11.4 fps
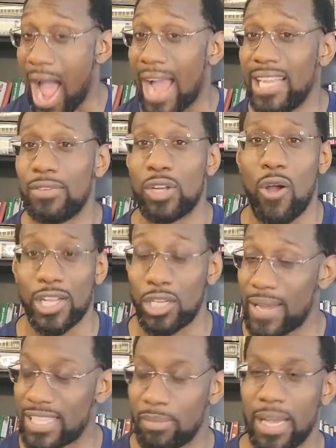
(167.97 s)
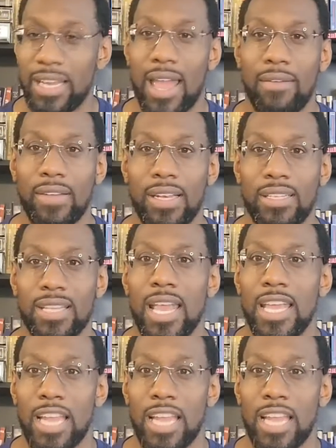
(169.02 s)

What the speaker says: I even argue as a Pan-Africanist